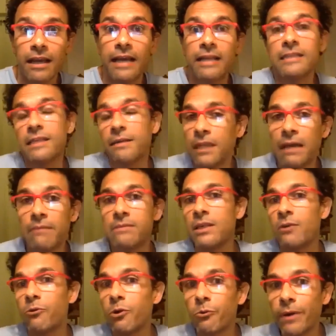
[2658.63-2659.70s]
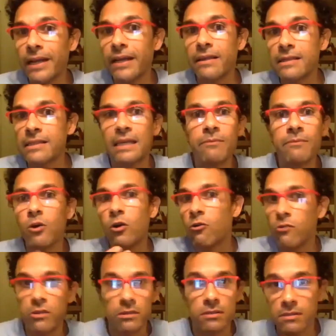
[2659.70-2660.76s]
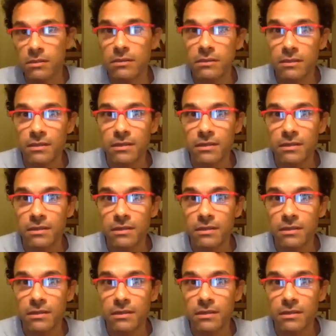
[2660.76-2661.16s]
And sometimes they were wearing the same clothes.